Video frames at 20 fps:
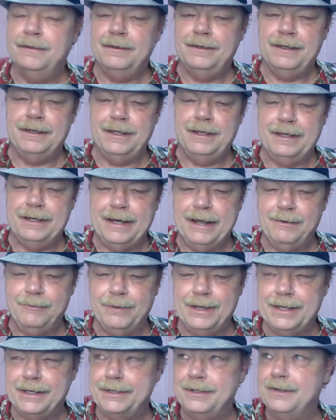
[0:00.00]
And that
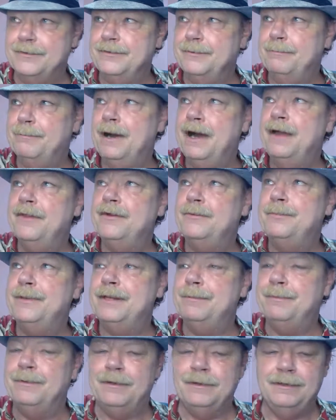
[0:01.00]
way it doesn't bother
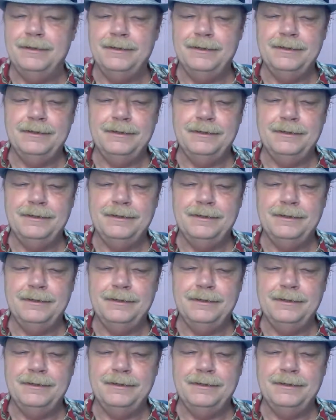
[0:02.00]
people